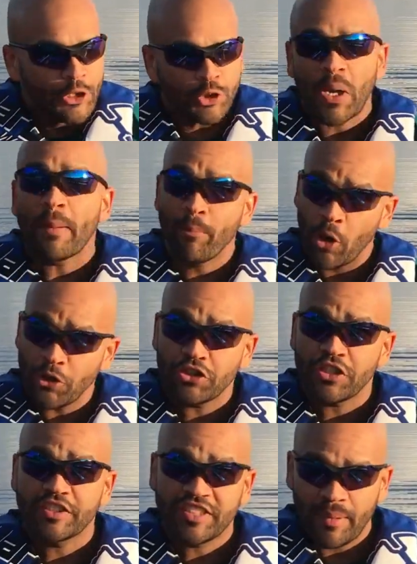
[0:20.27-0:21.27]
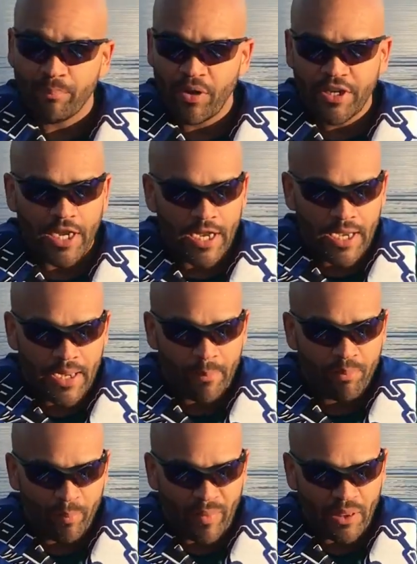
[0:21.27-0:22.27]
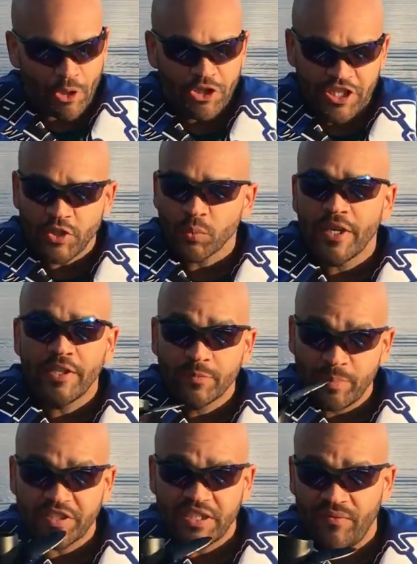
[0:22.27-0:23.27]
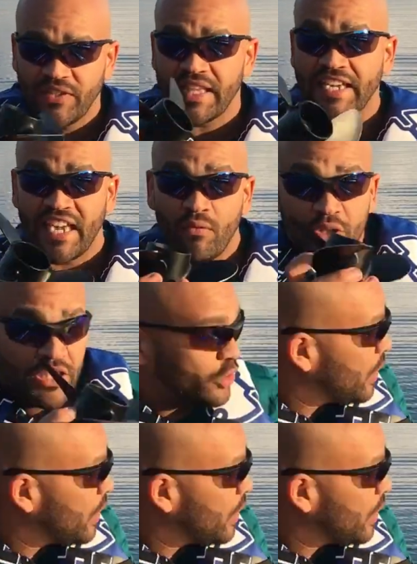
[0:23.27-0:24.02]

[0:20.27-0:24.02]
So I purchased a separate propeller, this one in specific, that came with the